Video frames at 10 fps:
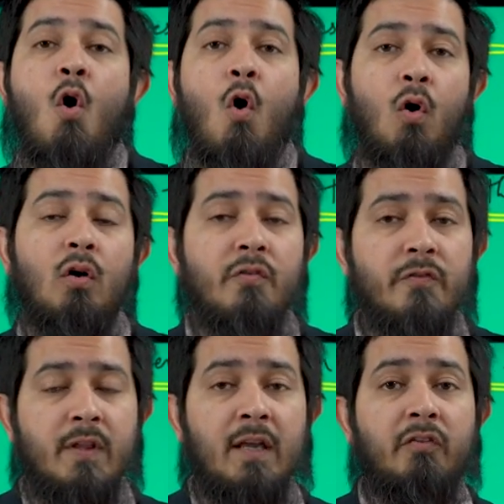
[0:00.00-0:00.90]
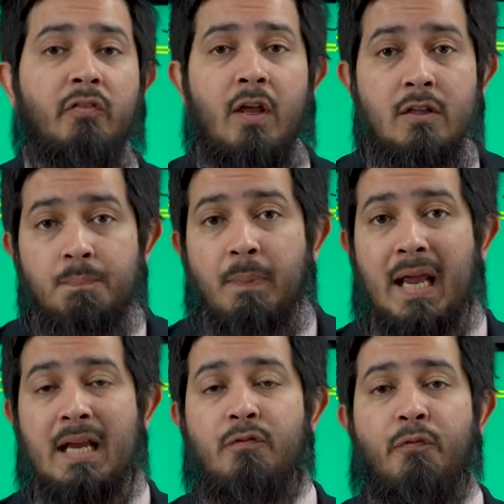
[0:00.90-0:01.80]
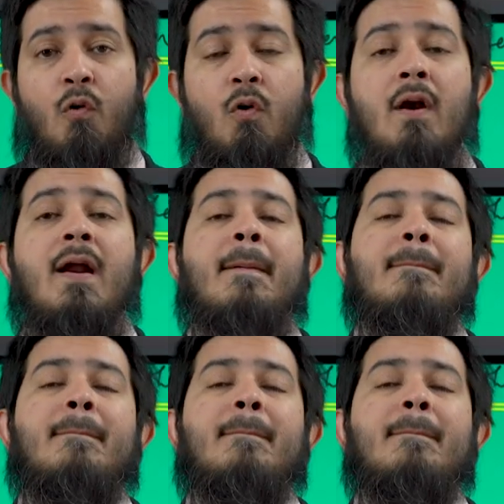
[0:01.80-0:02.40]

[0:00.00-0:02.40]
All of this is paid for